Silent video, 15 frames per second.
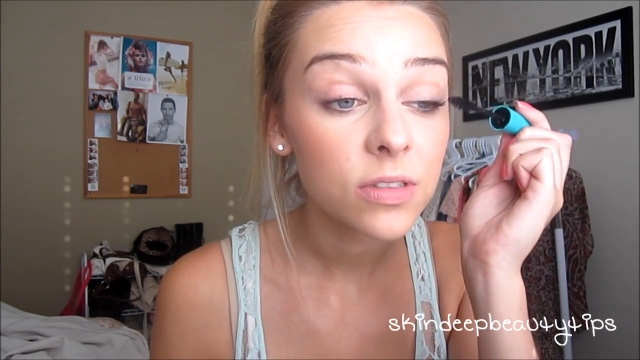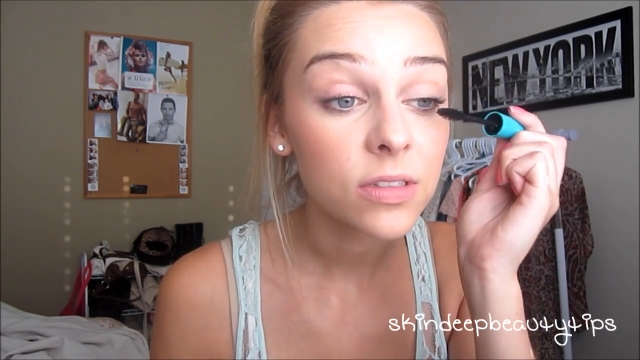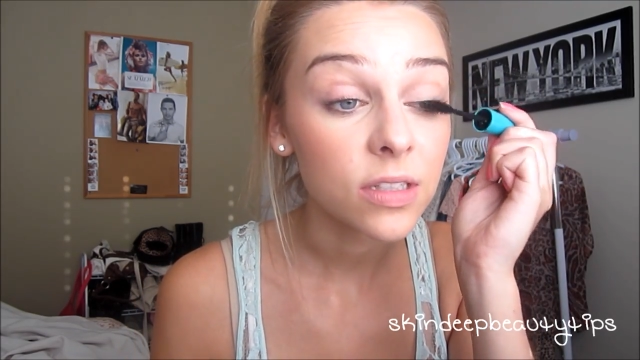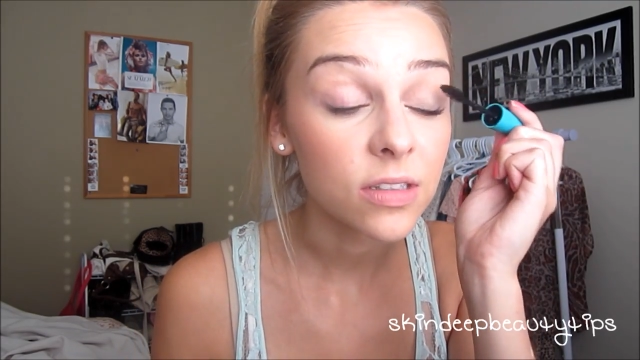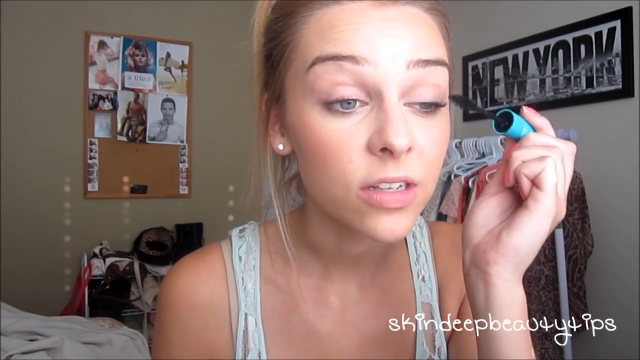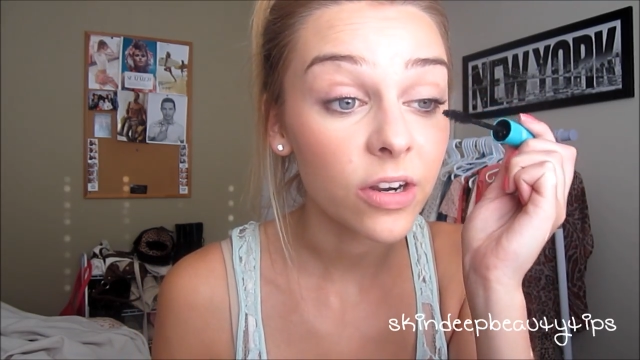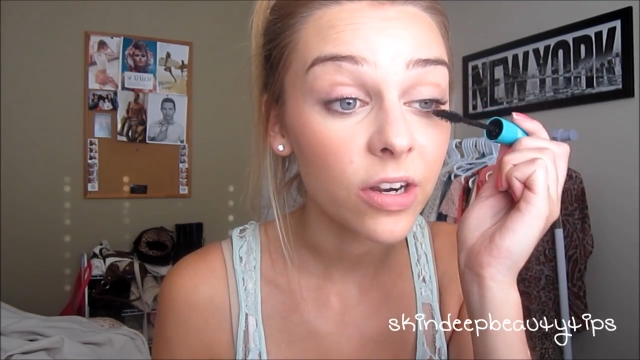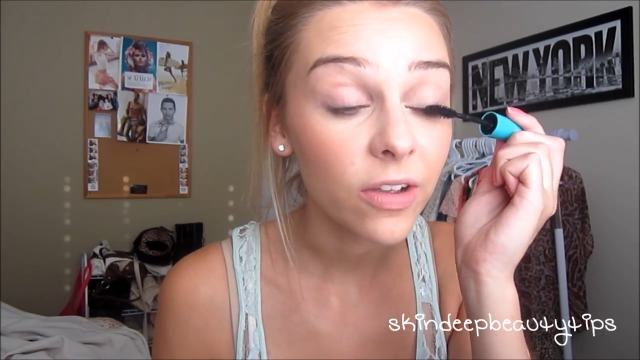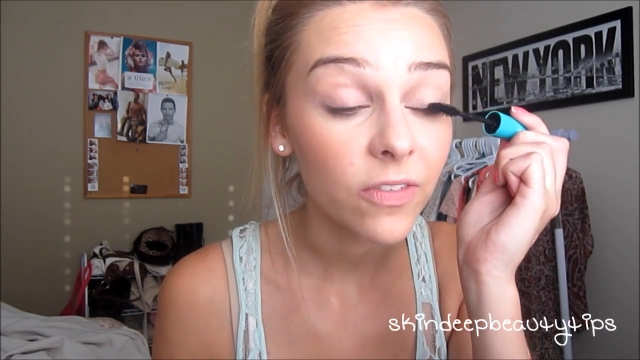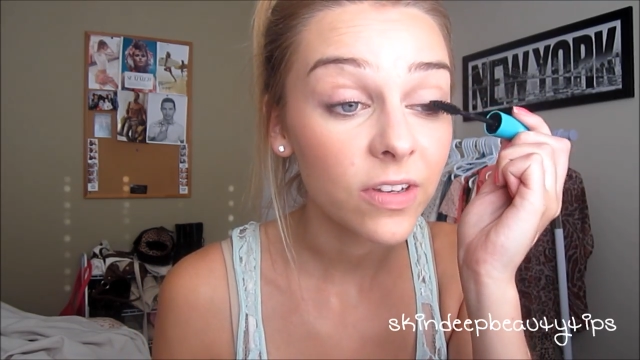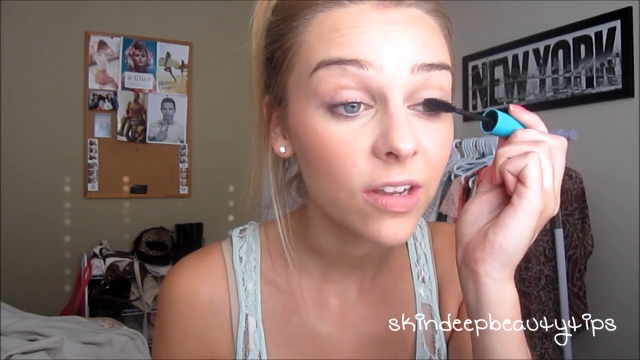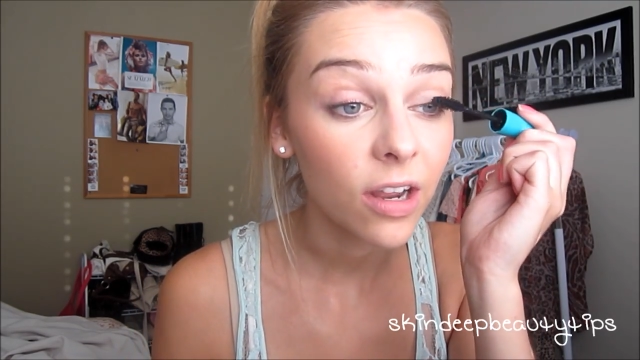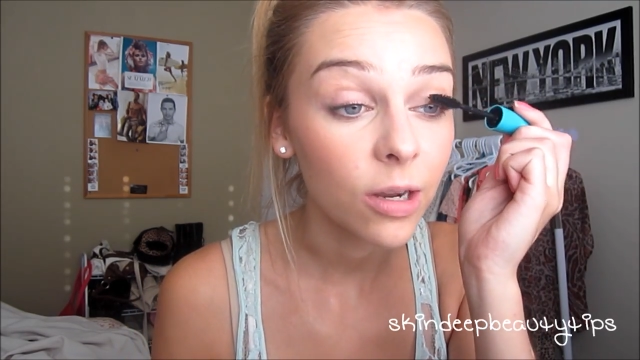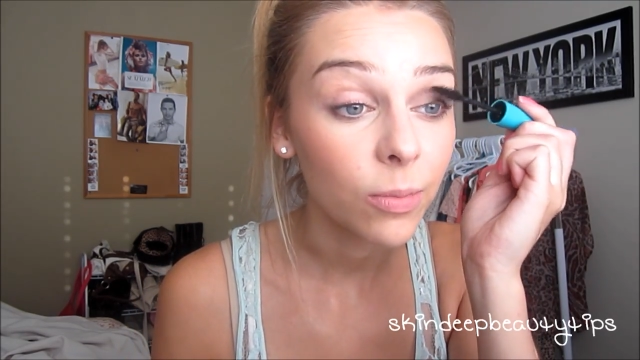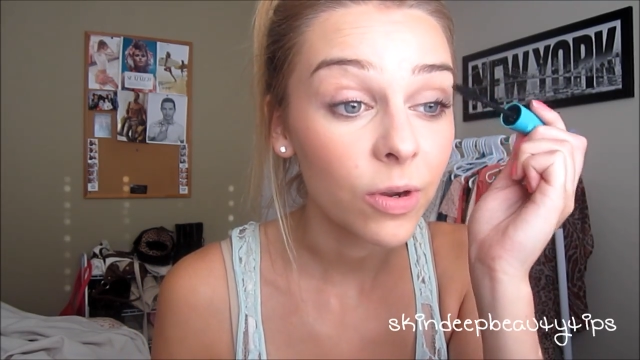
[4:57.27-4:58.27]
Since I already have a
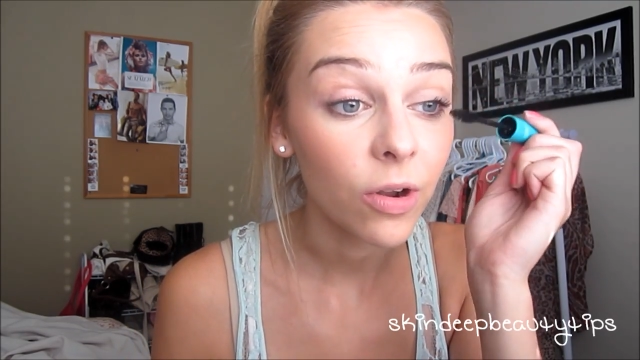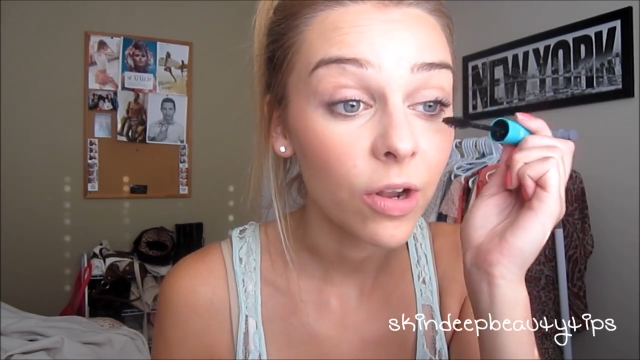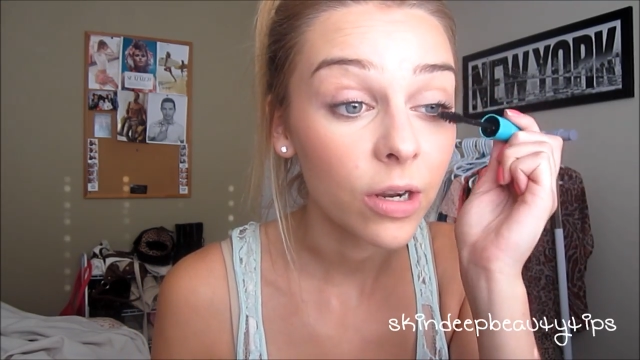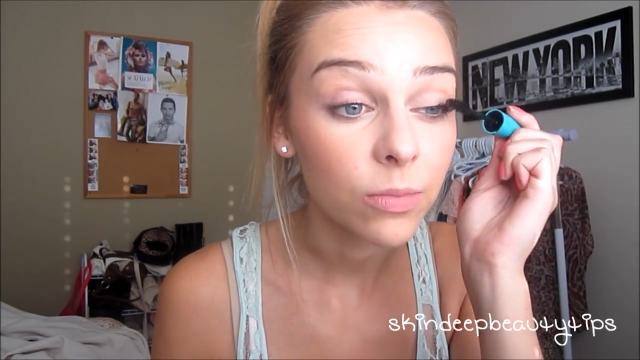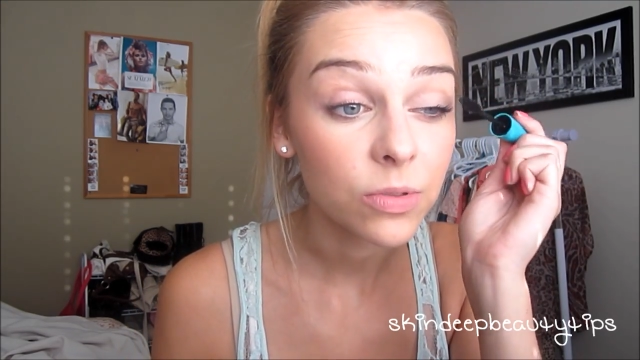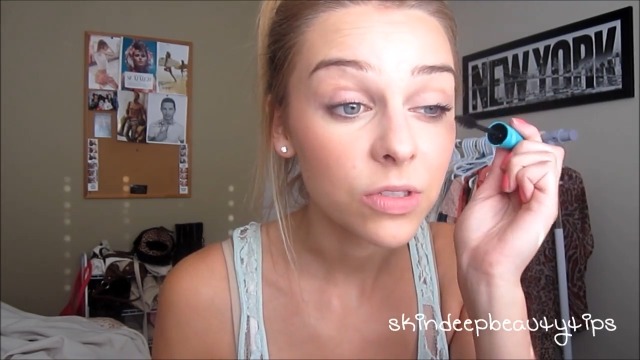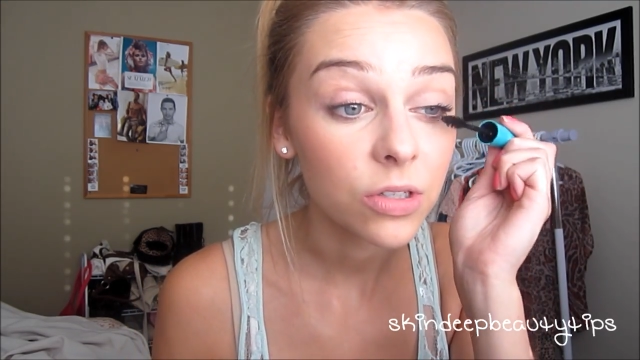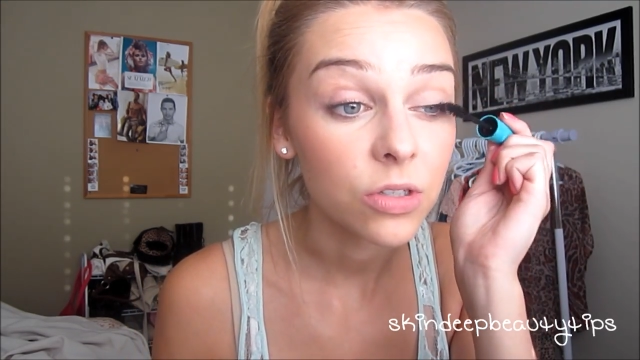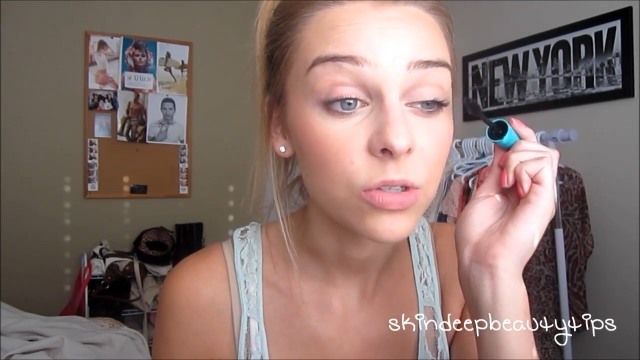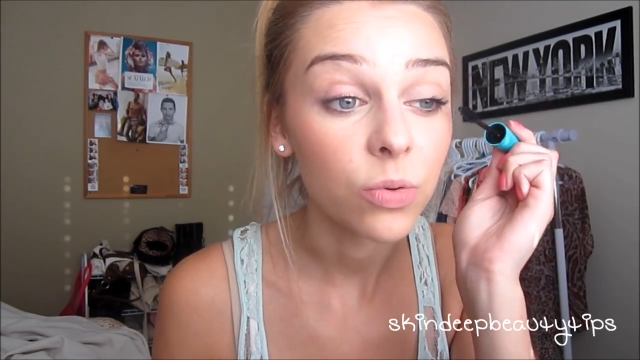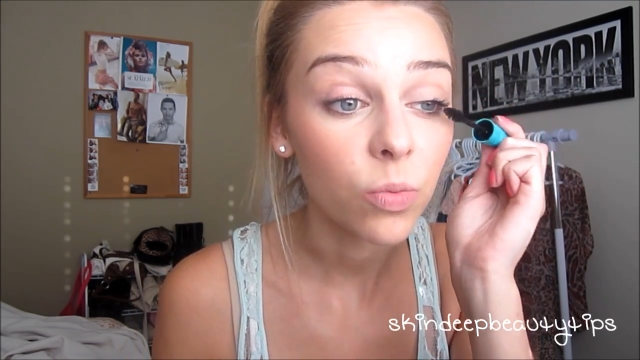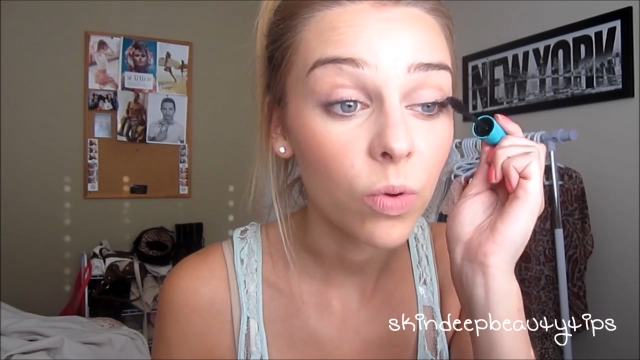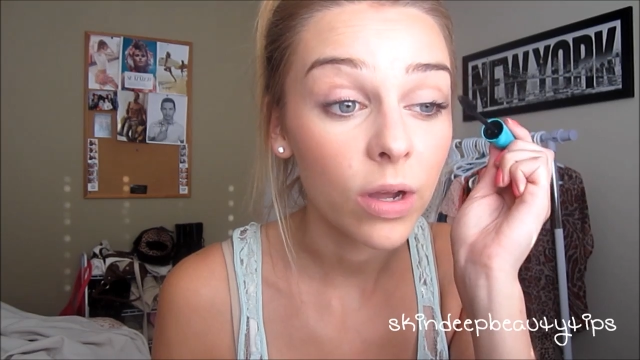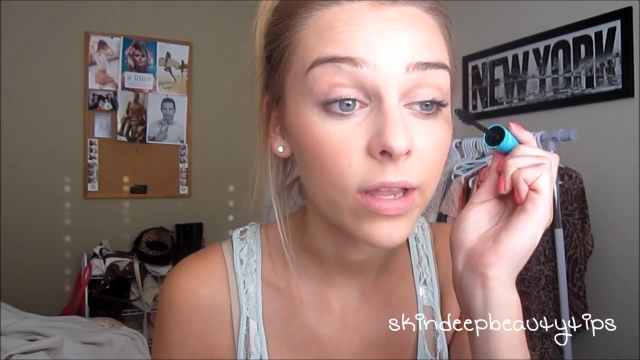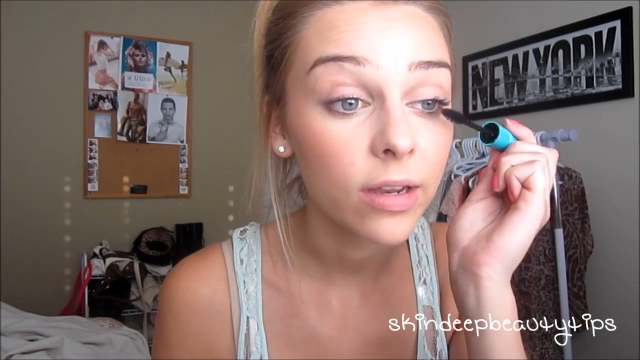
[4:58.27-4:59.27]
tiny bit on, I'm just going to do
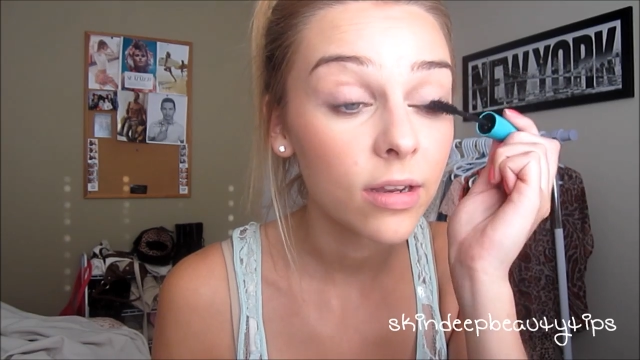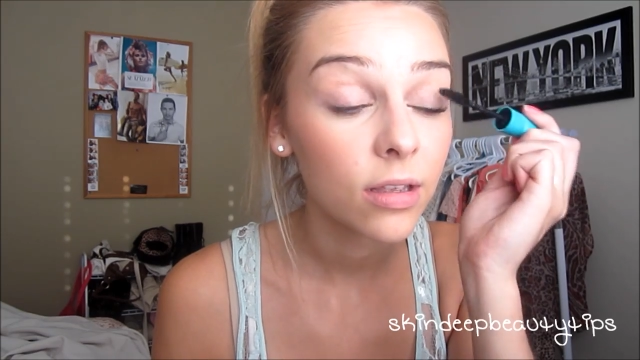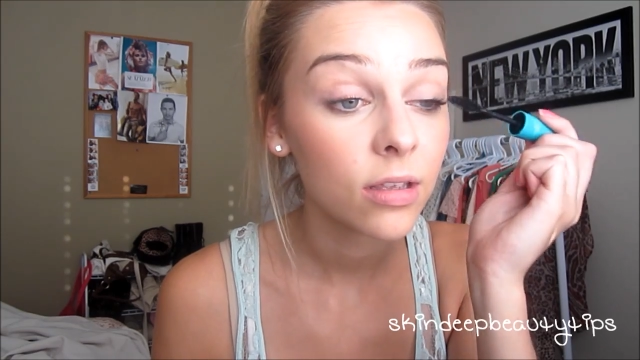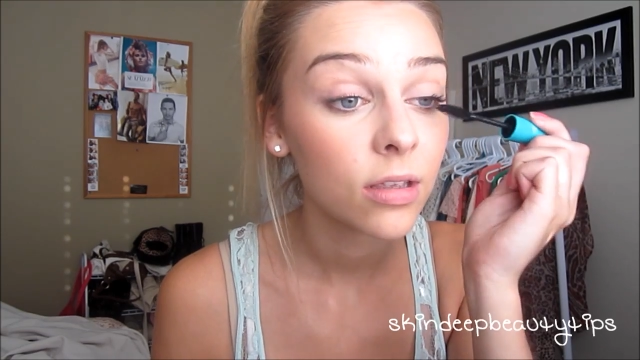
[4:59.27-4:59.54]
one.